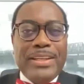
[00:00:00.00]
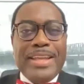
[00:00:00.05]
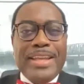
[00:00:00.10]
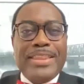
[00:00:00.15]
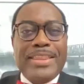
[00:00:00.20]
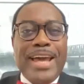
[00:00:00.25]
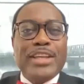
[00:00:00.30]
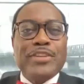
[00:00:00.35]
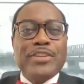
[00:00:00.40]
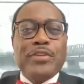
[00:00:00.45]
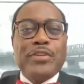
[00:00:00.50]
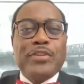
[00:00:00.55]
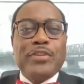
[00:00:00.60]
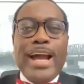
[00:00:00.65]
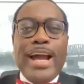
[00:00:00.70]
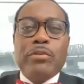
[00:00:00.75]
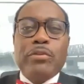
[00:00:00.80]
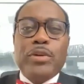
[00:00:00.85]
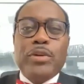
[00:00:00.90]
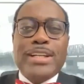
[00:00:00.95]
And thanks for your
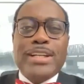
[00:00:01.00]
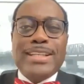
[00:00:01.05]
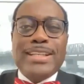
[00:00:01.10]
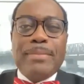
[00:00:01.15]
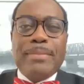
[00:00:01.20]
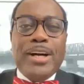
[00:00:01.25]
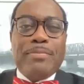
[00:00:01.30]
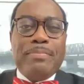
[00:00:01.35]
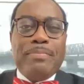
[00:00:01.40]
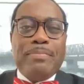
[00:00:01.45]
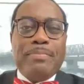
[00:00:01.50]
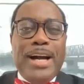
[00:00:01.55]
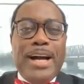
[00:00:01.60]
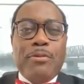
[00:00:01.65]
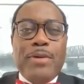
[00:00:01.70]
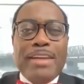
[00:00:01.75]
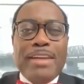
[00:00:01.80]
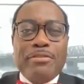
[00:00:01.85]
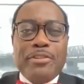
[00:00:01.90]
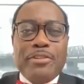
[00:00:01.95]
kind words about my
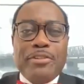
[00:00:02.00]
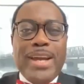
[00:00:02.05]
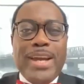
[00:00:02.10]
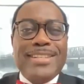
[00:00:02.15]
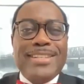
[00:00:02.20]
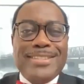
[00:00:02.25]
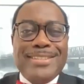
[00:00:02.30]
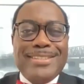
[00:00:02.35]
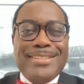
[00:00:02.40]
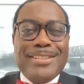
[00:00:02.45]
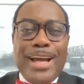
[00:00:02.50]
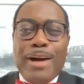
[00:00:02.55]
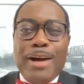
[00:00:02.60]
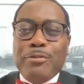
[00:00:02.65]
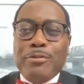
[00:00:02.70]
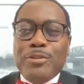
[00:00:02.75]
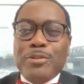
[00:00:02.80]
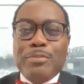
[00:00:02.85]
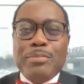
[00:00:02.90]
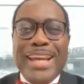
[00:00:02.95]
wife, Grace, and I
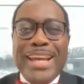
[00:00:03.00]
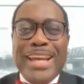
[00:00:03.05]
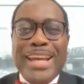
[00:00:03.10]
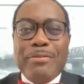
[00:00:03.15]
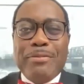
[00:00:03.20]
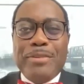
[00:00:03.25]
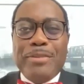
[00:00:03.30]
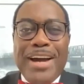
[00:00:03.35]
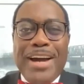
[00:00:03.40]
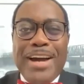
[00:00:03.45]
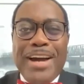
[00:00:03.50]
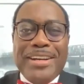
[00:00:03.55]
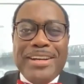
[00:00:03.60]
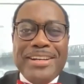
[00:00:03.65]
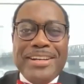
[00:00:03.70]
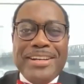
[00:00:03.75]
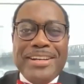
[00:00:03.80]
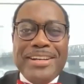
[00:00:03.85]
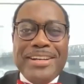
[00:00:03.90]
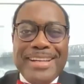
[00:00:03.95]
wouldn't be here without
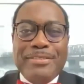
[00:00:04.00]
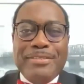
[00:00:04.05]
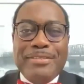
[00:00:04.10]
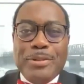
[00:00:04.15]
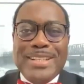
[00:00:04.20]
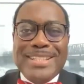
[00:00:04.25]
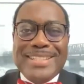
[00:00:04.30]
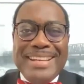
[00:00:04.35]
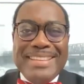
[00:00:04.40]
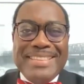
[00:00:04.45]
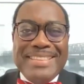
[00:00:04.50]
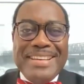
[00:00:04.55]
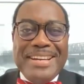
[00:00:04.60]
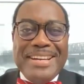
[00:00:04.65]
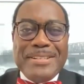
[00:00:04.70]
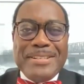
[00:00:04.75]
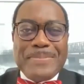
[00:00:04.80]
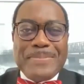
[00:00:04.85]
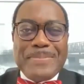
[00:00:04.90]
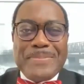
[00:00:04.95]
her. I always
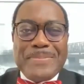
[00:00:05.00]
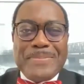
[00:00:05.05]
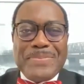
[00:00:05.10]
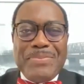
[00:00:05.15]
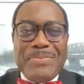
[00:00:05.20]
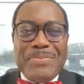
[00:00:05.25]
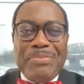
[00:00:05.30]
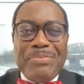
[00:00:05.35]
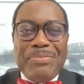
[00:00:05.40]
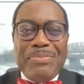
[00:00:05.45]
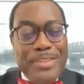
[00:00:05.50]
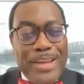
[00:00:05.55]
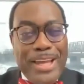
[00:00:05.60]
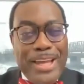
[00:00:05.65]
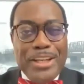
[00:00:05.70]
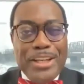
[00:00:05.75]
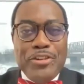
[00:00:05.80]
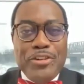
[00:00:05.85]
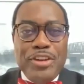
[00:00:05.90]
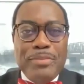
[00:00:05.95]
said that.
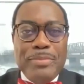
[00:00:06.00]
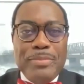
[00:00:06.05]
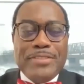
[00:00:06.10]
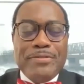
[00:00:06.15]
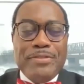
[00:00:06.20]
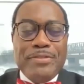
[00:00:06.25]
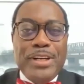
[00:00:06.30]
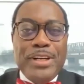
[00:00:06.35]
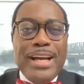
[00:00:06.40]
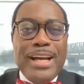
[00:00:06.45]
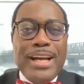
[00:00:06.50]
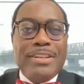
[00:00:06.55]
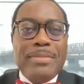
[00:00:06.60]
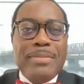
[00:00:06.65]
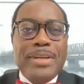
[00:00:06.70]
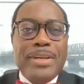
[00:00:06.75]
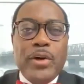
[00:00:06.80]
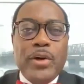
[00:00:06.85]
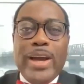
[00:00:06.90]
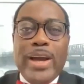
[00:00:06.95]
Thank you so much for having
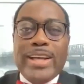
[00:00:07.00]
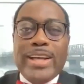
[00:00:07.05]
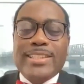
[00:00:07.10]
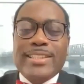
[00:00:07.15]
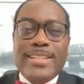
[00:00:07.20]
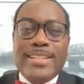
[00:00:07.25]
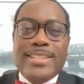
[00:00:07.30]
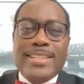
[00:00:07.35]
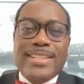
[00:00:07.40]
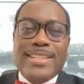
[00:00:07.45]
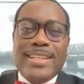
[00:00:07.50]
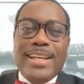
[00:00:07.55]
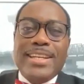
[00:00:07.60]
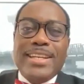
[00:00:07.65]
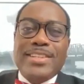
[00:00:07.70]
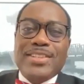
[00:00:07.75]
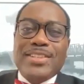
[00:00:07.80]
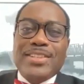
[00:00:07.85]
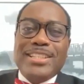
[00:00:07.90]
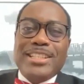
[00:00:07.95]
me. Your Excellencies,
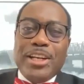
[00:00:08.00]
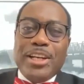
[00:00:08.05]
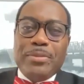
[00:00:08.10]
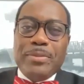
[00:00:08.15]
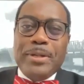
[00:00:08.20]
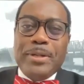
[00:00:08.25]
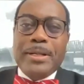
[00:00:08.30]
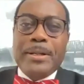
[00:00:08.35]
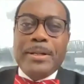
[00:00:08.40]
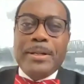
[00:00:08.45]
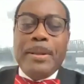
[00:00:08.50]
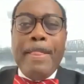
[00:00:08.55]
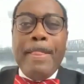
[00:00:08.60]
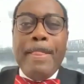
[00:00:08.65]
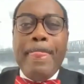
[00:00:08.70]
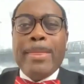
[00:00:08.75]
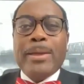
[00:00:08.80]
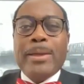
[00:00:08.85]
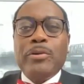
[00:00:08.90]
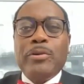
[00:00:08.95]
ladies and gentlemen,
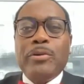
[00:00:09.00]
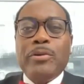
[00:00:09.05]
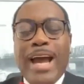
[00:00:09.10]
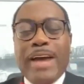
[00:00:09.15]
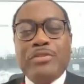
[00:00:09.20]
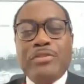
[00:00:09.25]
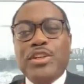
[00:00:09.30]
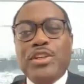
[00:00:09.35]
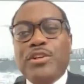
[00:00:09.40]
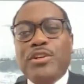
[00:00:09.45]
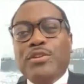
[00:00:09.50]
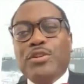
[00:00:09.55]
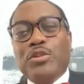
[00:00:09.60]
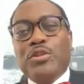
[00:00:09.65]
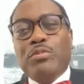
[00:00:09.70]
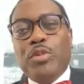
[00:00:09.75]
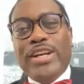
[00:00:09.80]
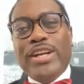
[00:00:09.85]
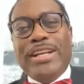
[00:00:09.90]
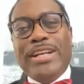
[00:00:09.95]
good afternoon,
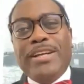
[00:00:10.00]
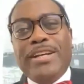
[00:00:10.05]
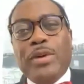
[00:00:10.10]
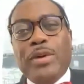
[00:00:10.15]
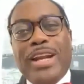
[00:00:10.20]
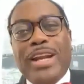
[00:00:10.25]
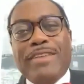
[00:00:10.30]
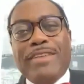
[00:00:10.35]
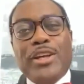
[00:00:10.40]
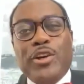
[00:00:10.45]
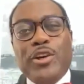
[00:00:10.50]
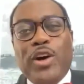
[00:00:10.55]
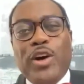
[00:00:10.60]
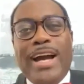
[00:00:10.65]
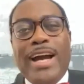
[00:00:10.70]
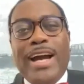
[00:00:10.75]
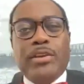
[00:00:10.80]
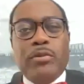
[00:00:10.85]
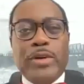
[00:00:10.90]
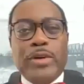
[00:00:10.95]
good morning, wherever you
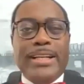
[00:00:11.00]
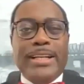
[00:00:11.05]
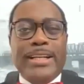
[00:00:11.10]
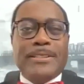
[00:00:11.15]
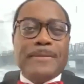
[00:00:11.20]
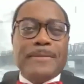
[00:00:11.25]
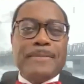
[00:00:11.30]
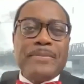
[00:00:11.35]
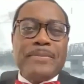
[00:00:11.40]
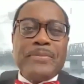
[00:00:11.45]
are in the world.